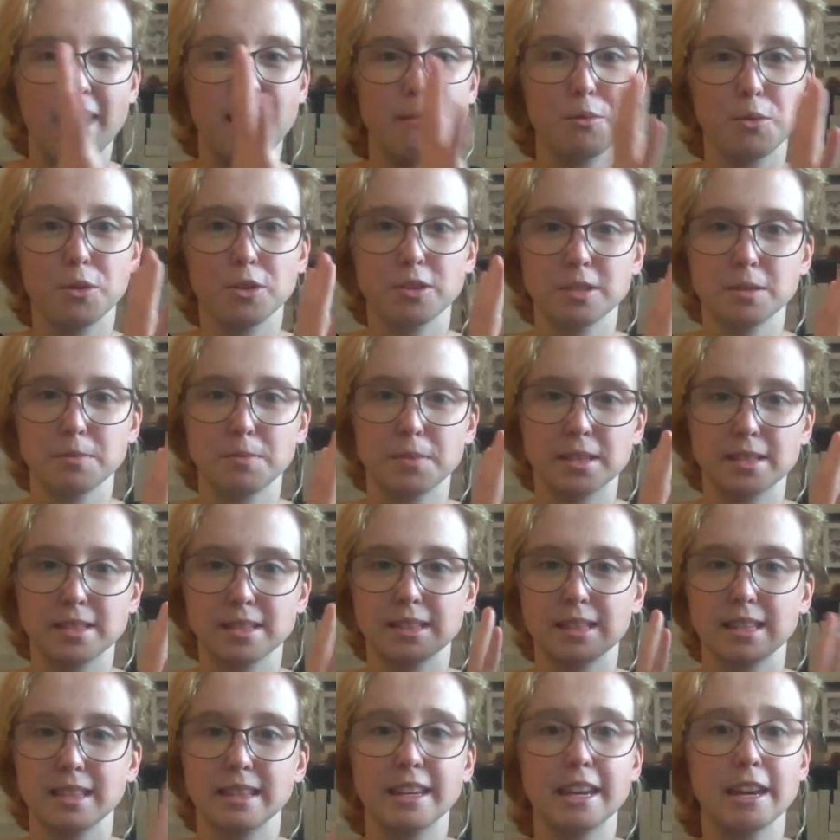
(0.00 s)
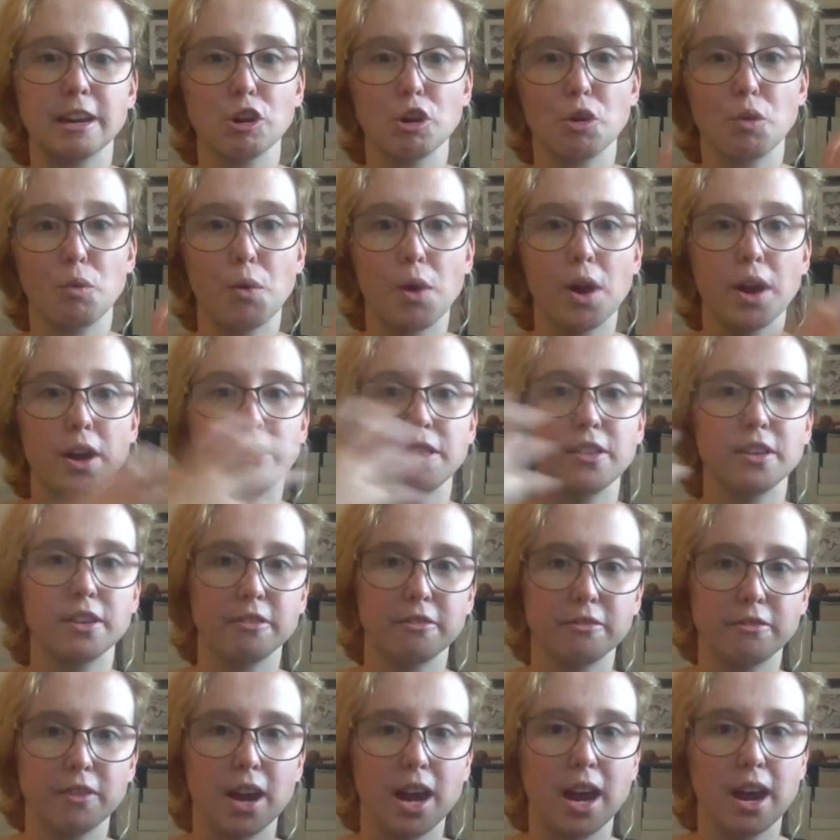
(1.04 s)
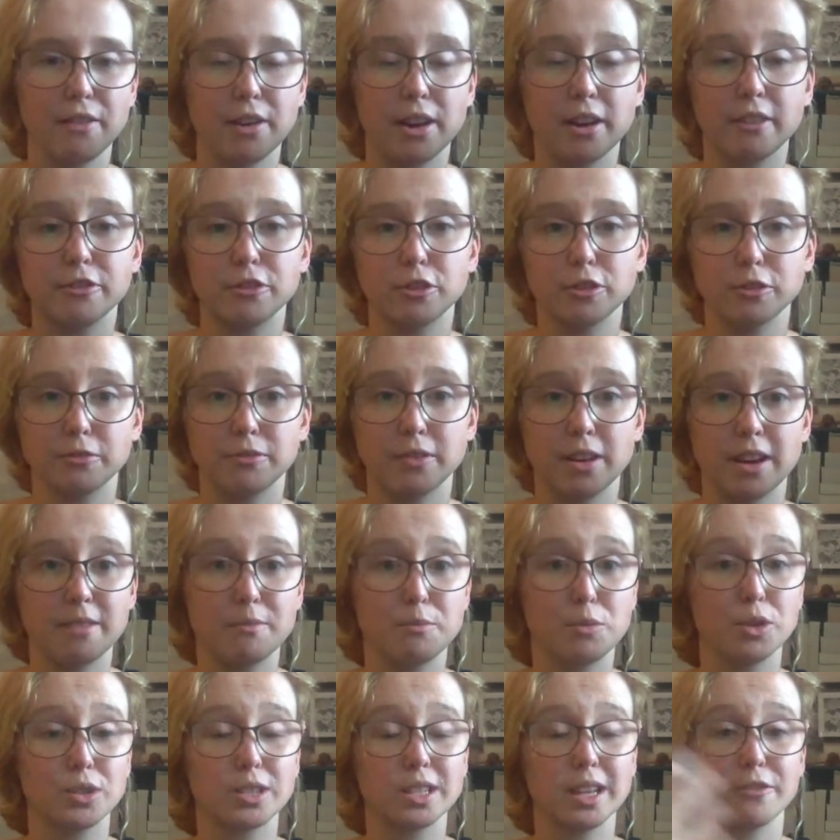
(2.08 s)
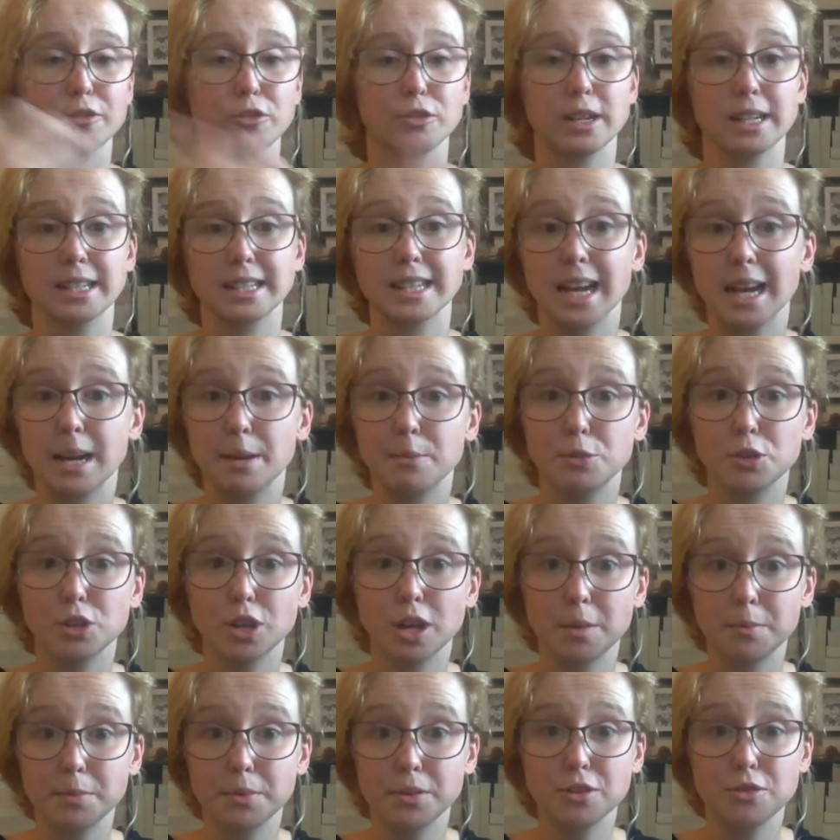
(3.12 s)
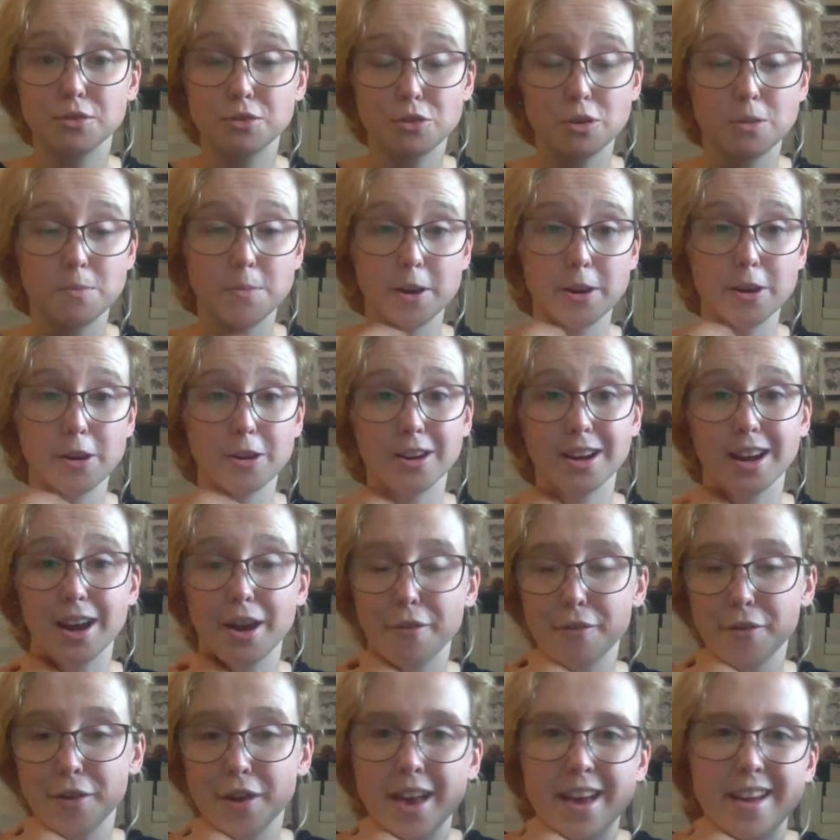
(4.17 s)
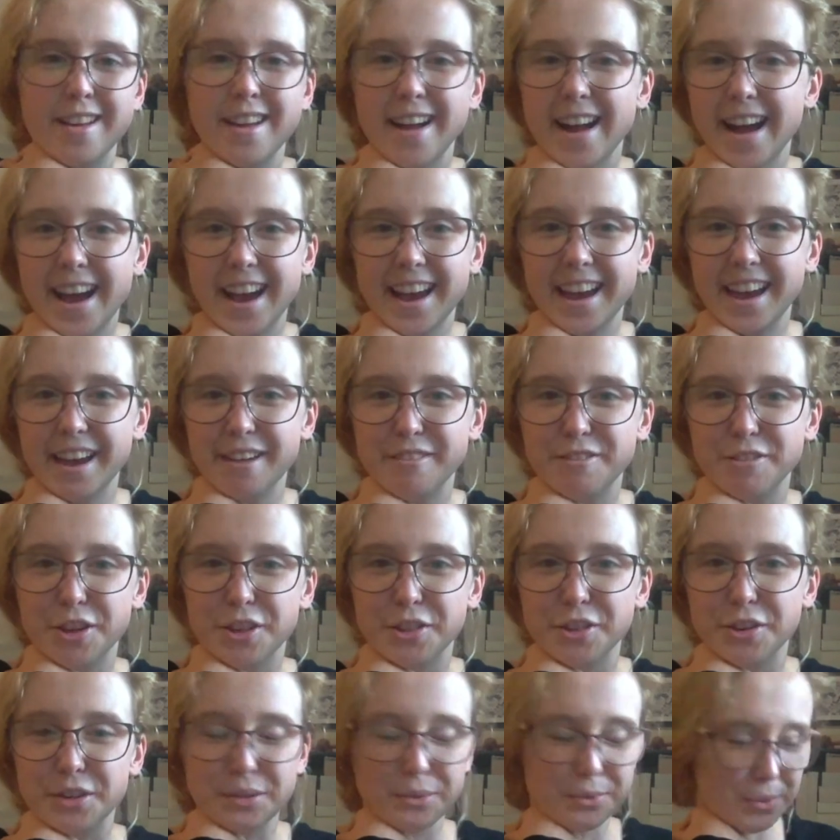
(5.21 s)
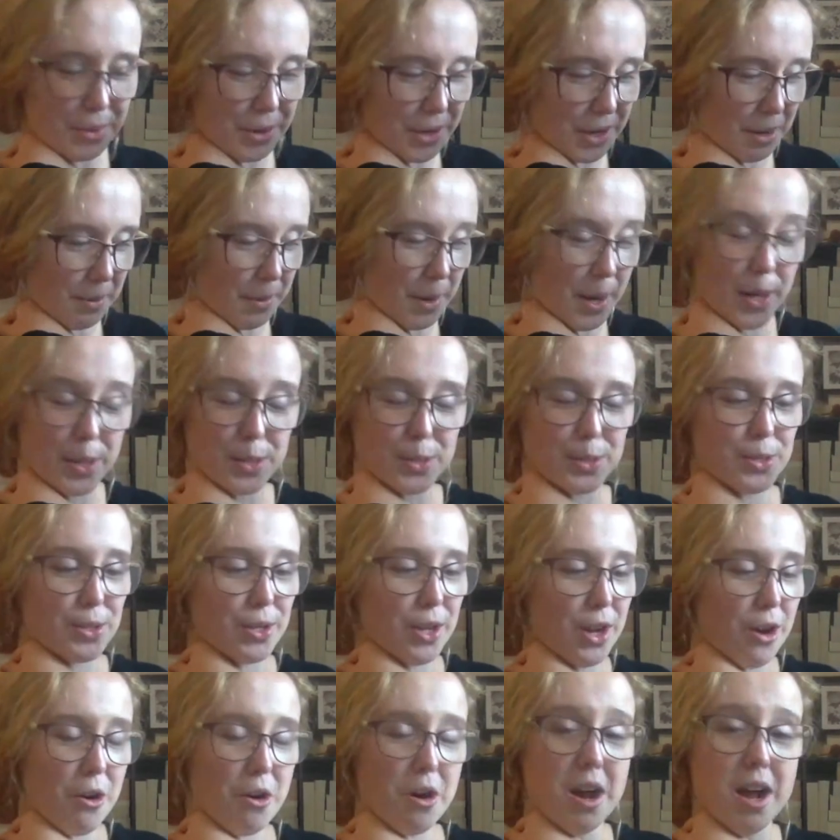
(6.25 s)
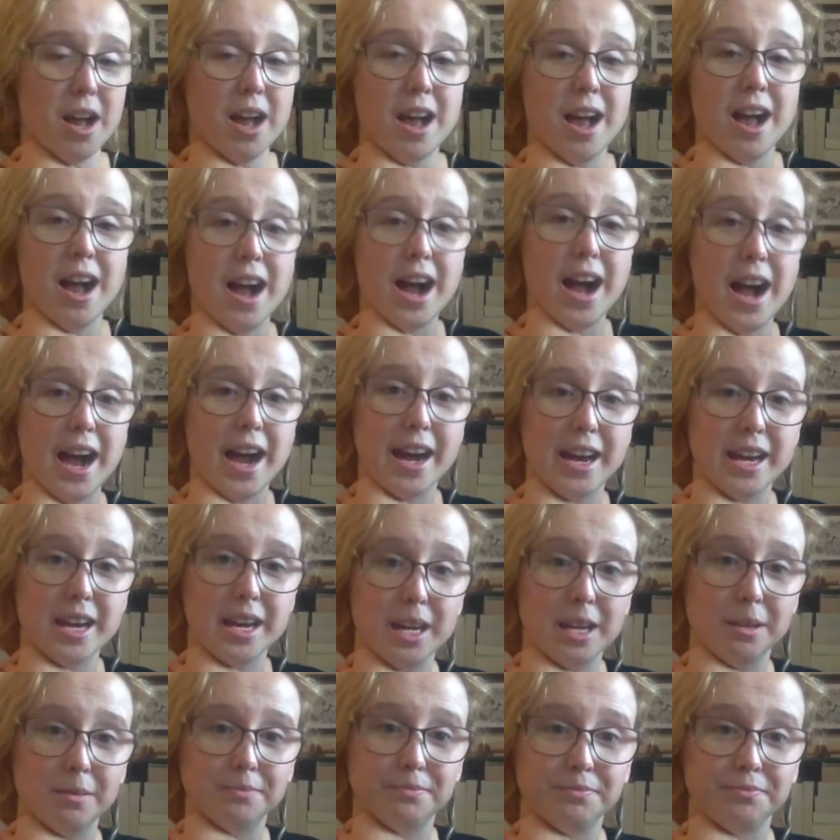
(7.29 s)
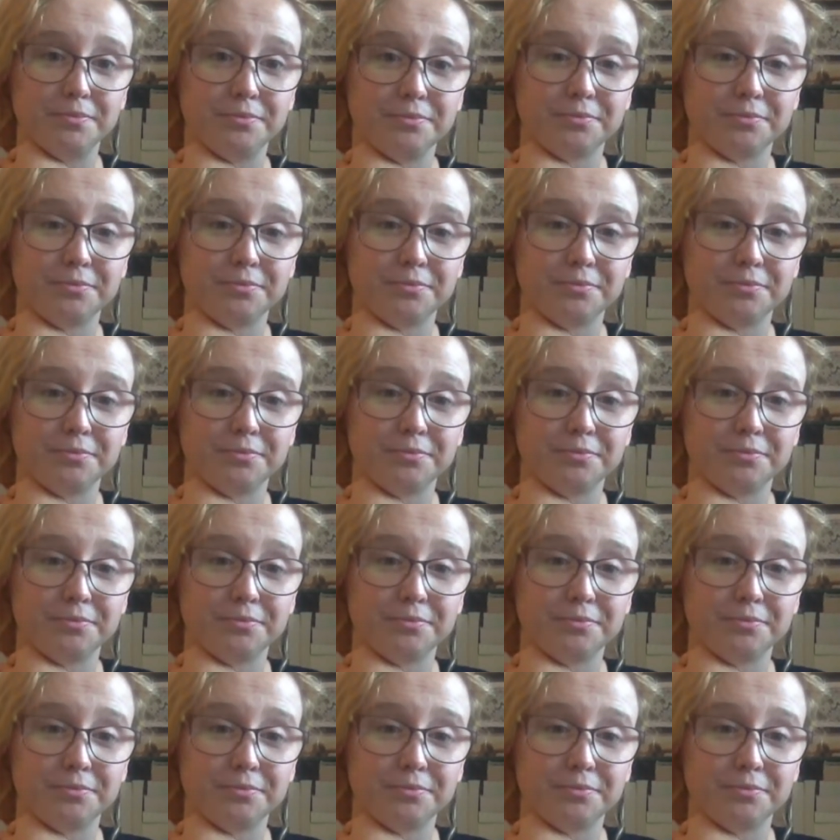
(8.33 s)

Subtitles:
books and basically the Arrow one, and then 5 books after a time jump in the Stormlight Archive, I have nothing to worry about. So I am